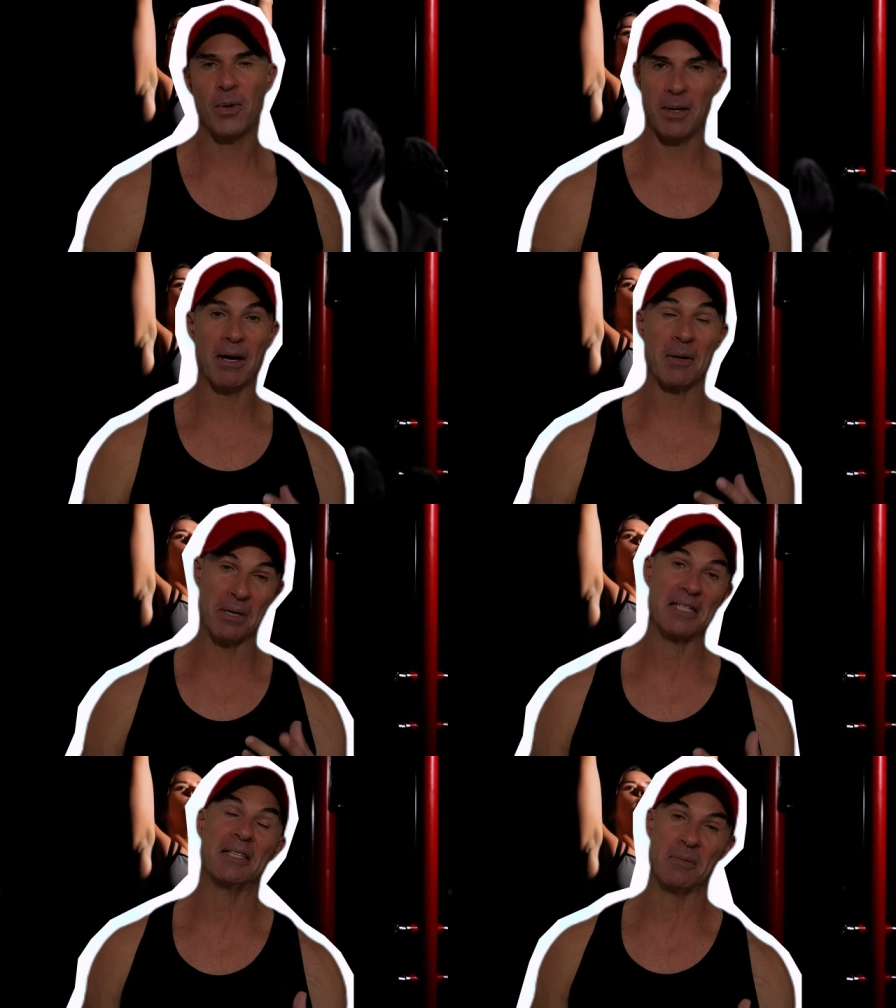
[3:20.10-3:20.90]
we're about to
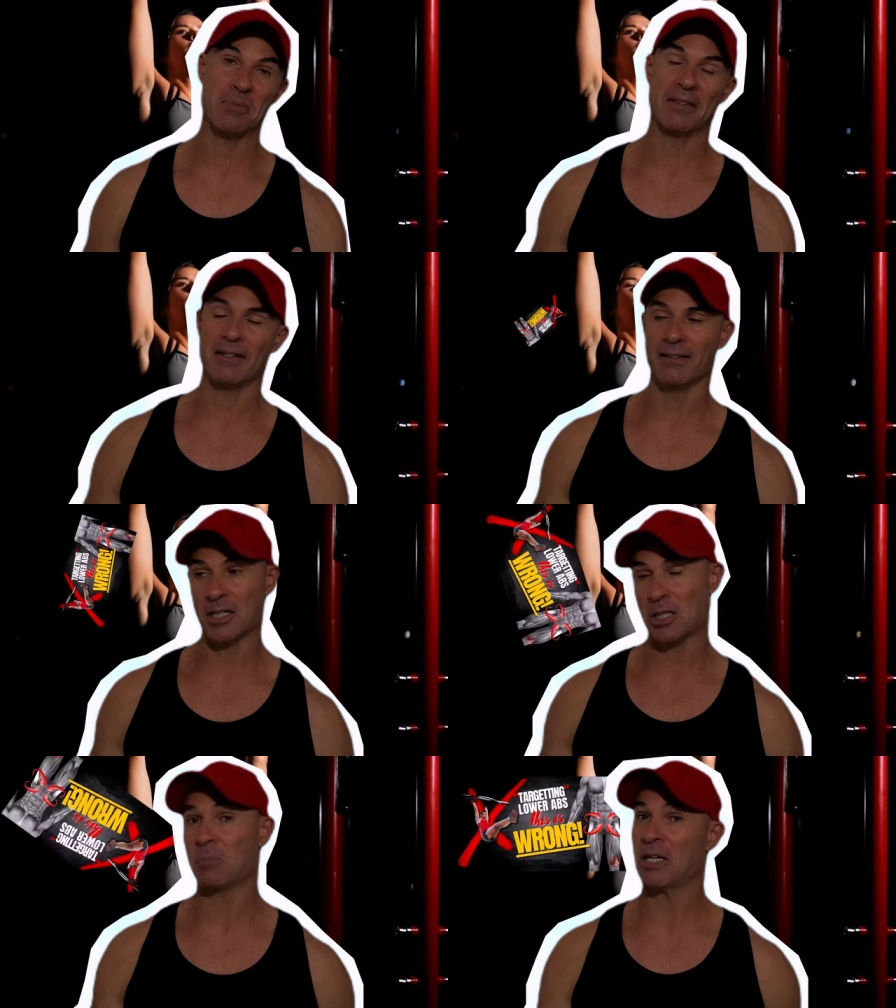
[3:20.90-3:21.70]
bust that myth in
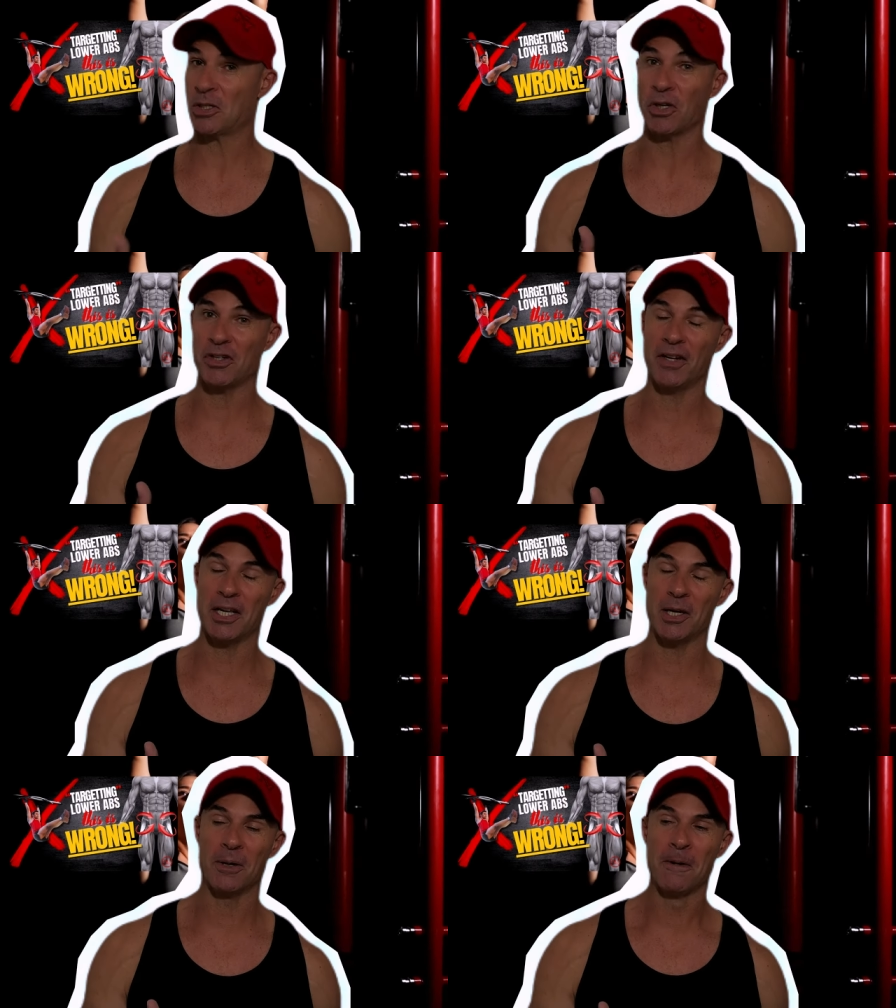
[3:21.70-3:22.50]
this wristwatch
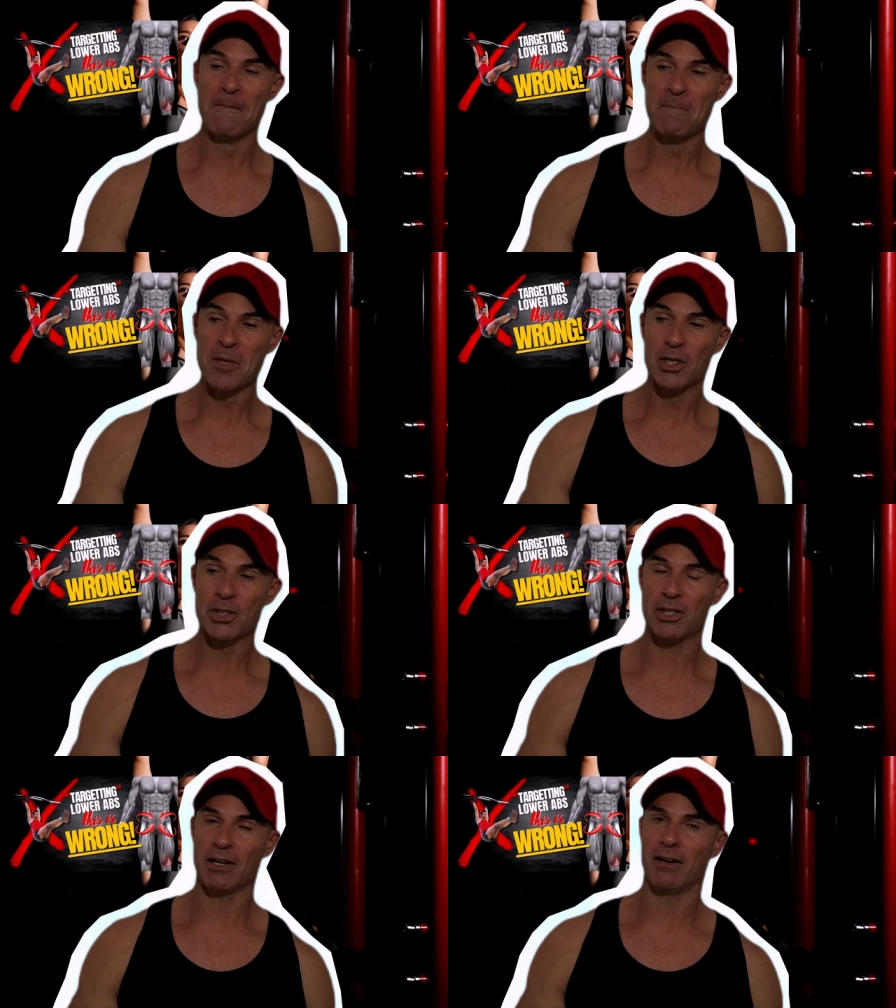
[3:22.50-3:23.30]
video.
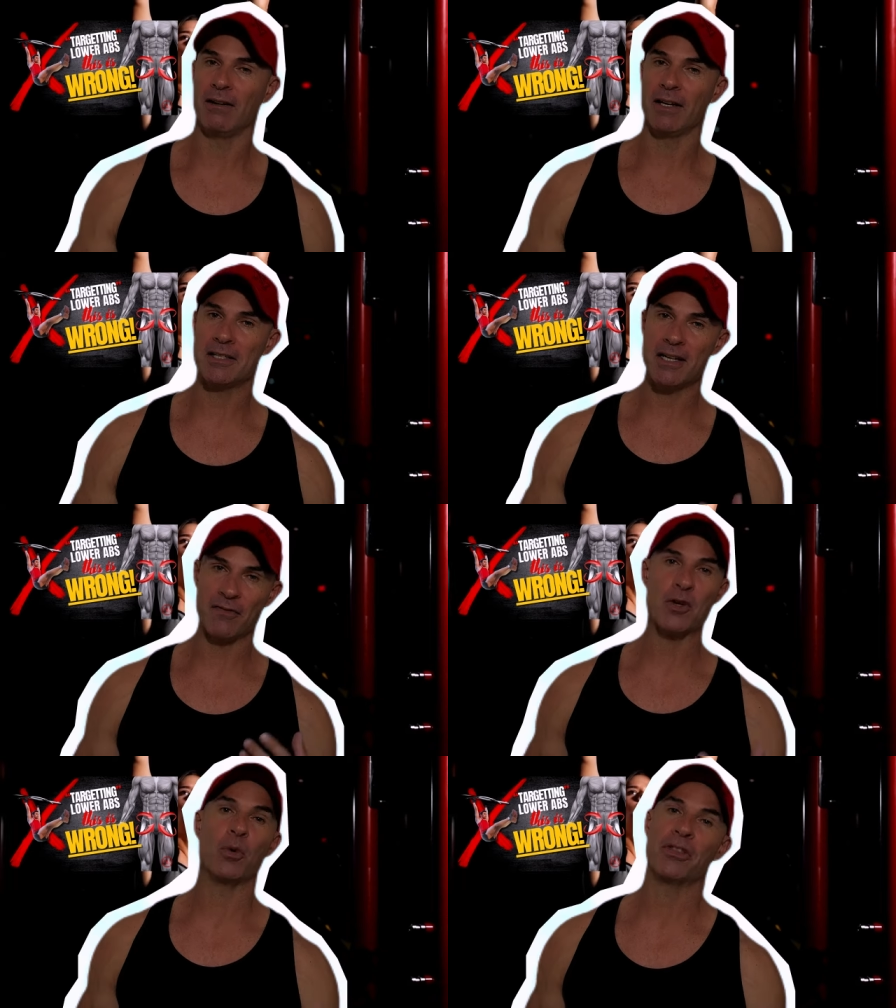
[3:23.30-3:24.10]
So it's
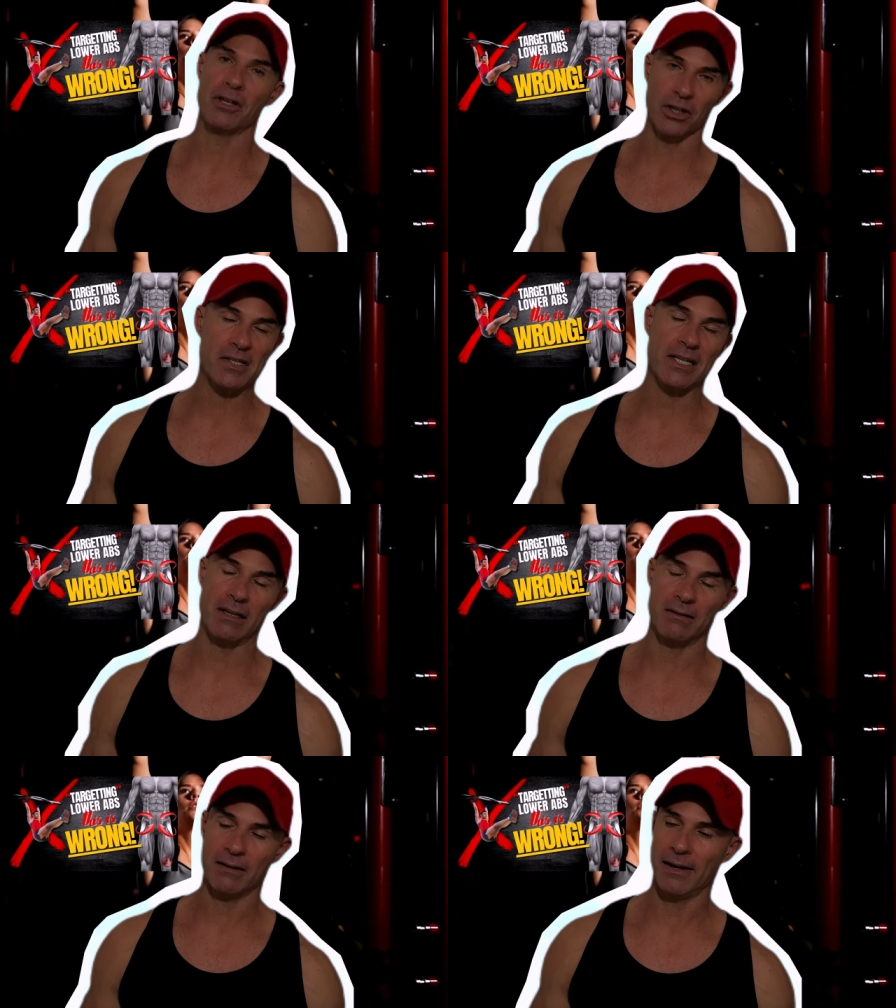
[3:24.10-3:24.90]
definitely worth a
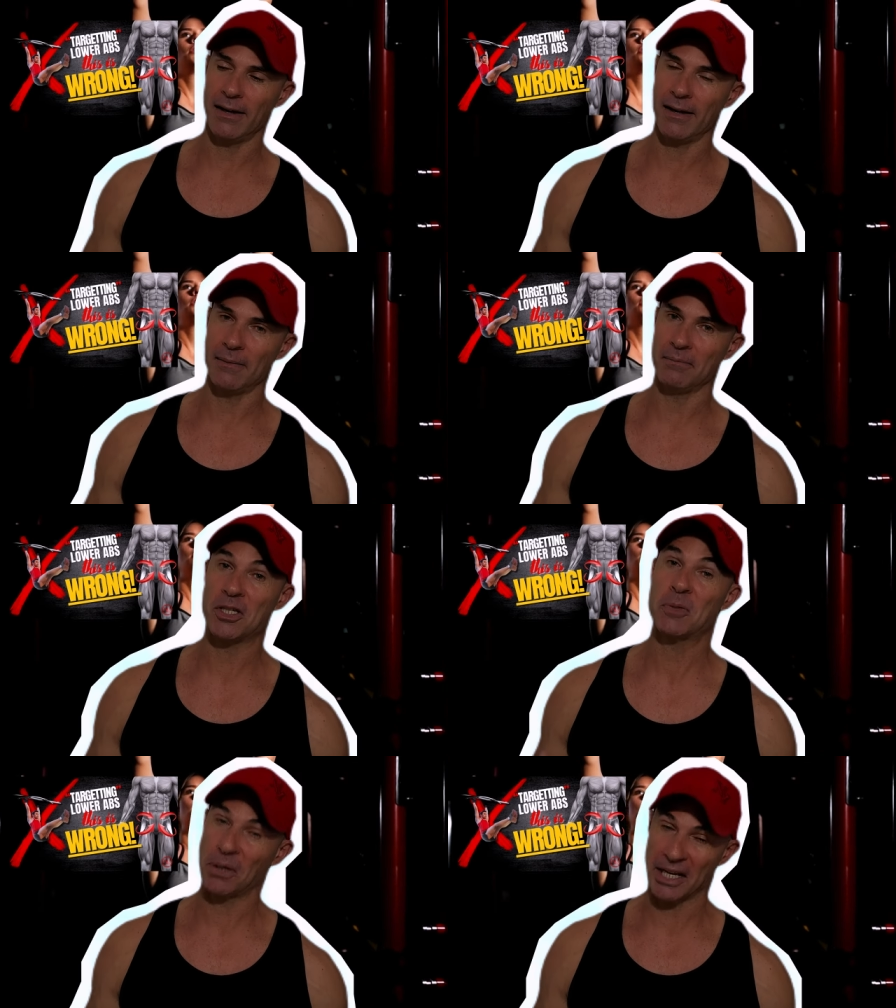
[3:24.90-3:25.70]
look-see. Um,
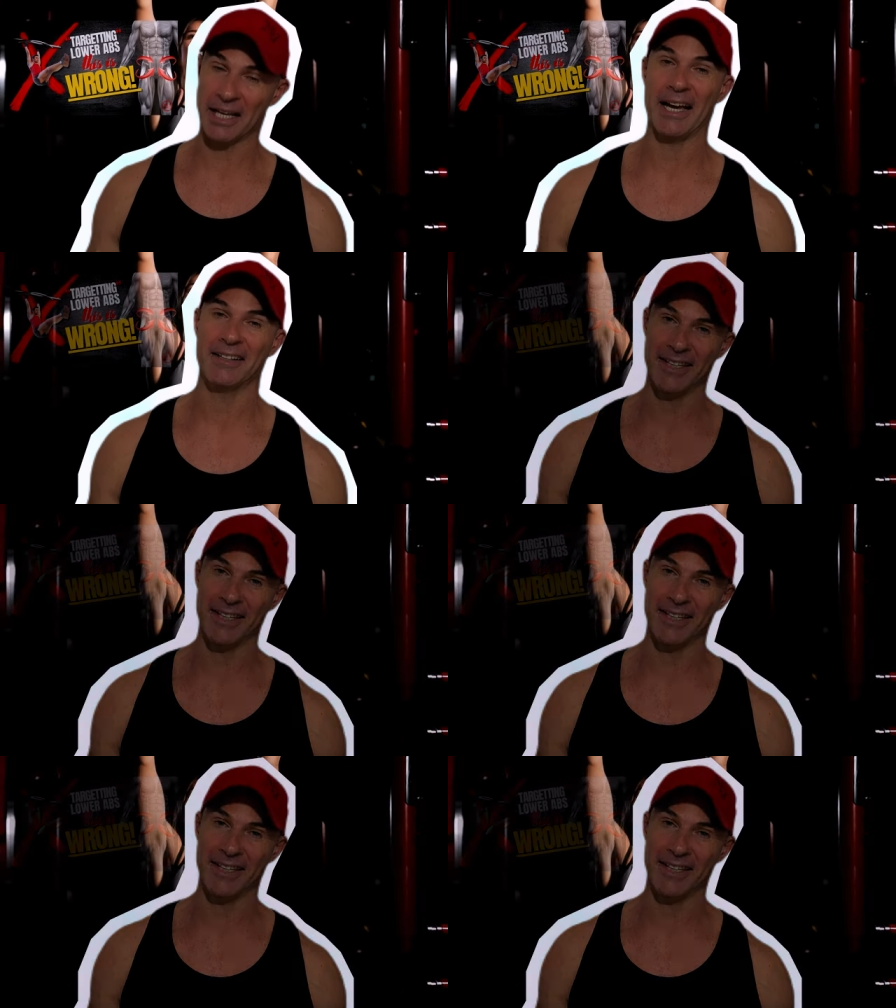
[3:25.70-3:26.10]
just putting it out